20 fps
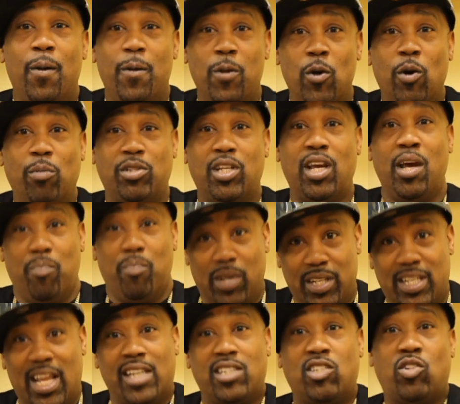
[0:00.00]
You know what I'm saying? But
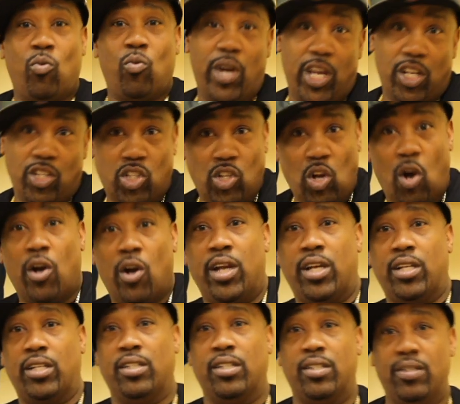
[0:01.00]
that's the way it started.
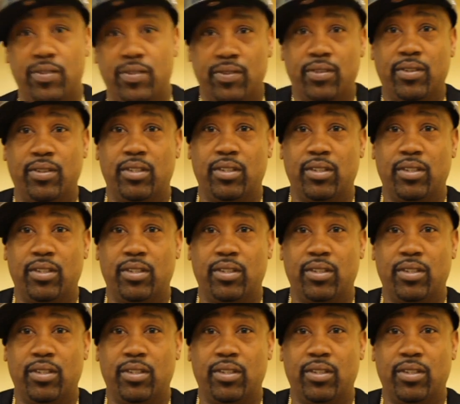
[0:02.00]
Right.